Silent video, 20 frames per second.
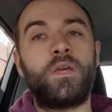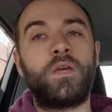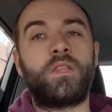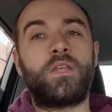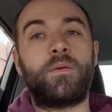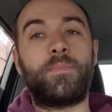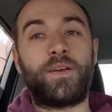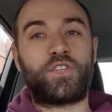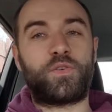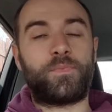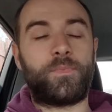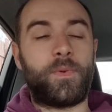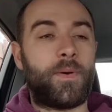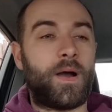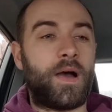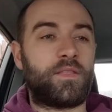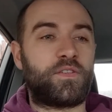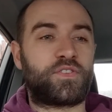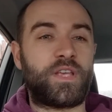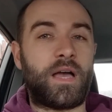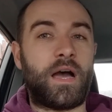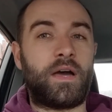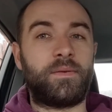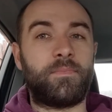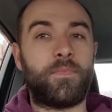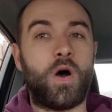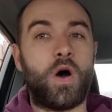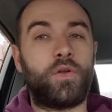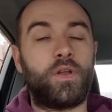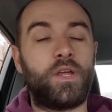They messaged me back the Saturday
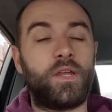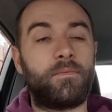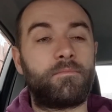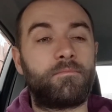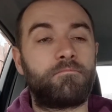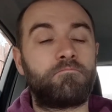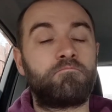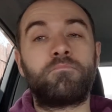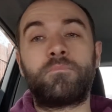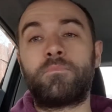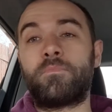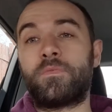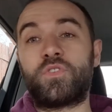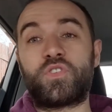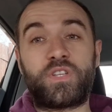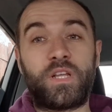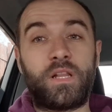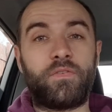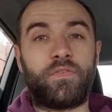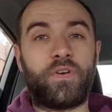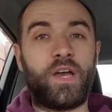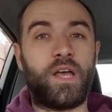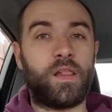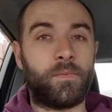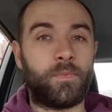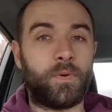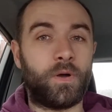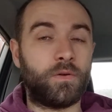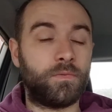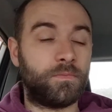morning, still
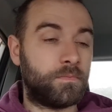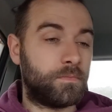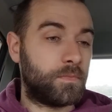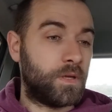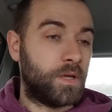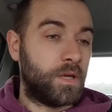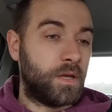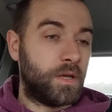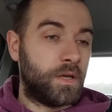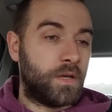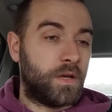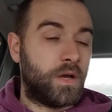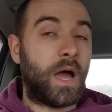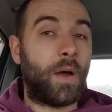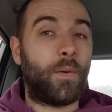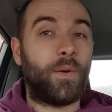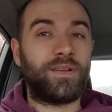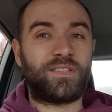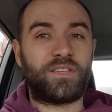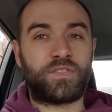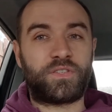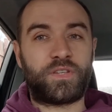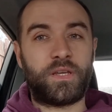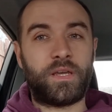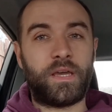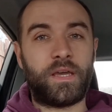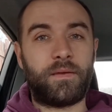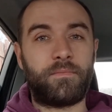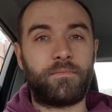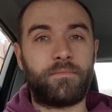available. I went to see
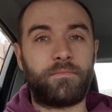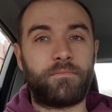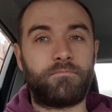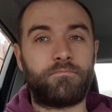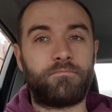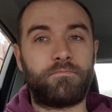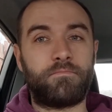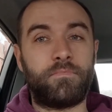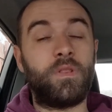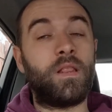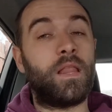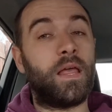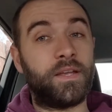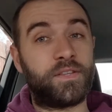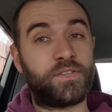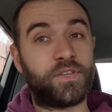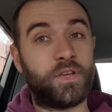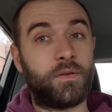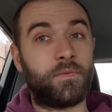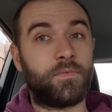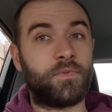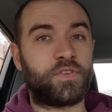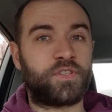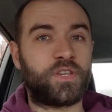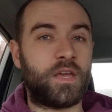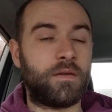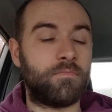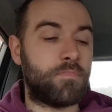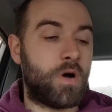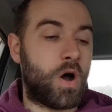it later the
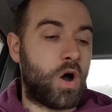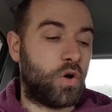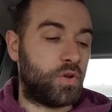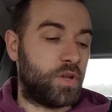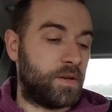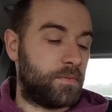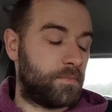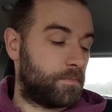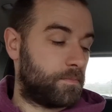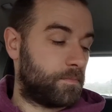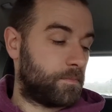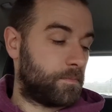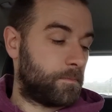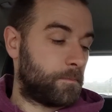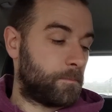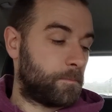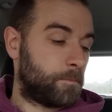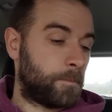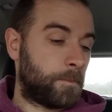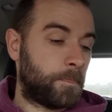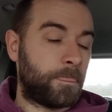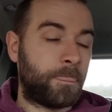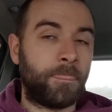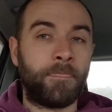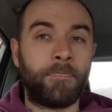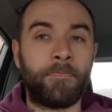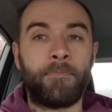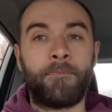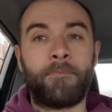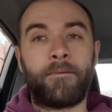same morning.
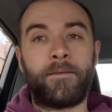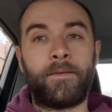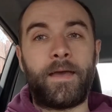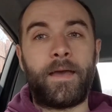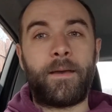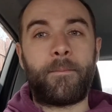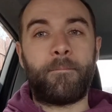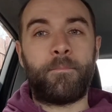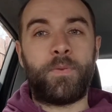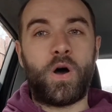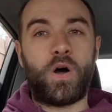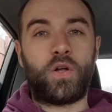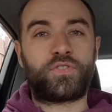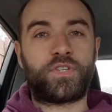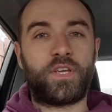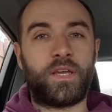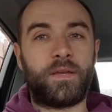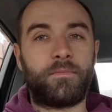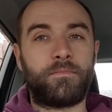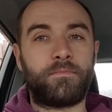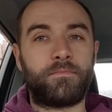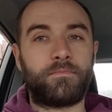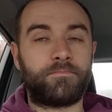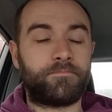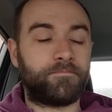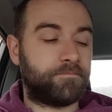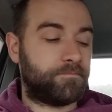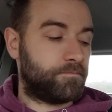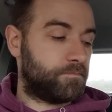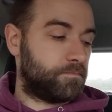Yeah, bought it,
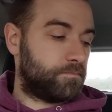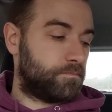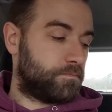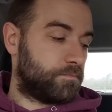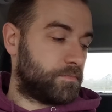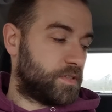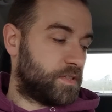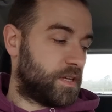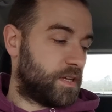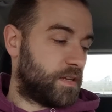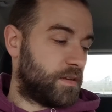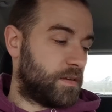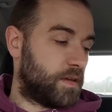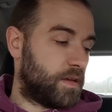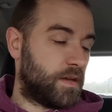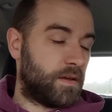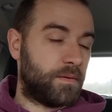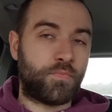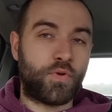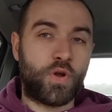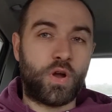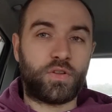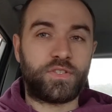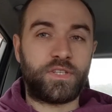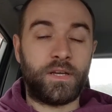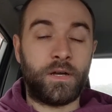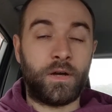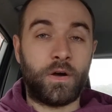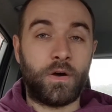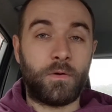and then brought
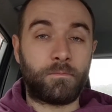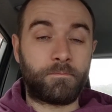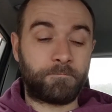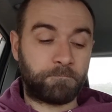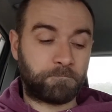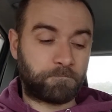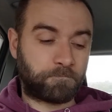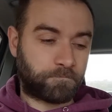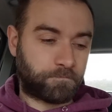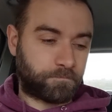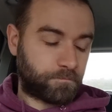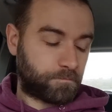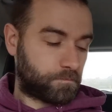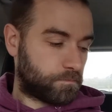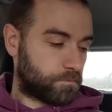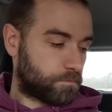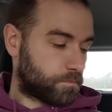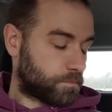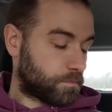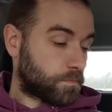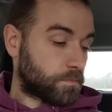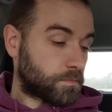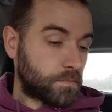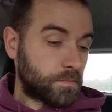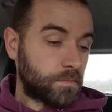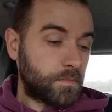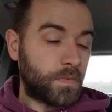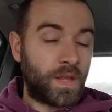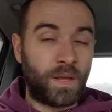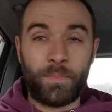it home.
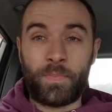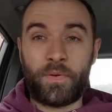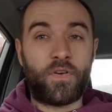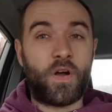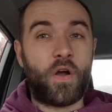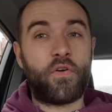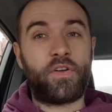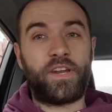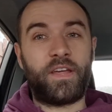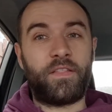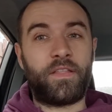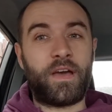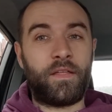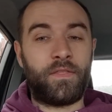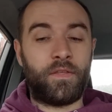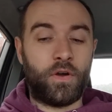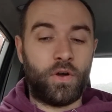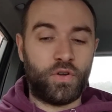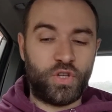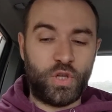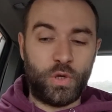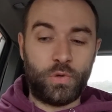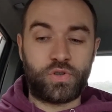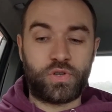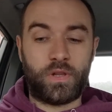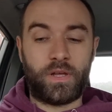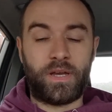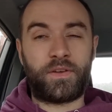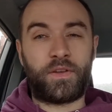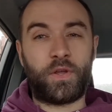Before any of that though,
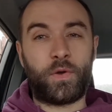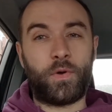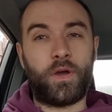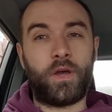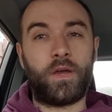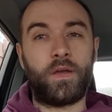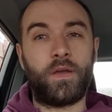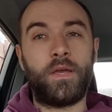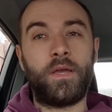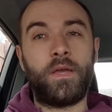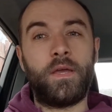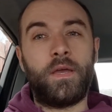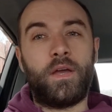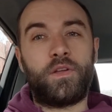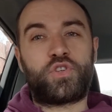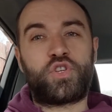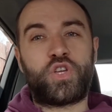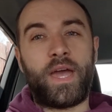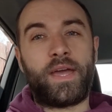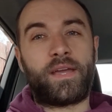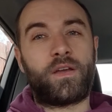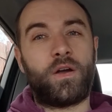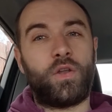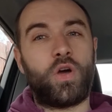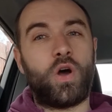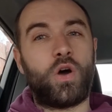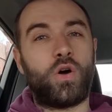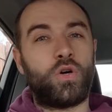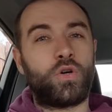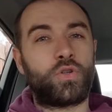usually I do a check on
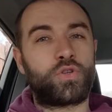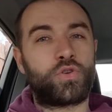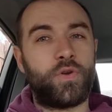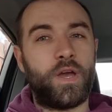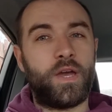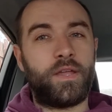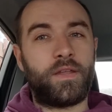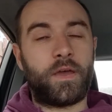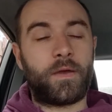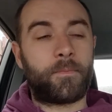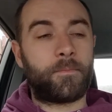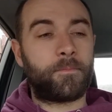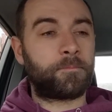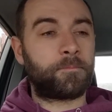Auto Trader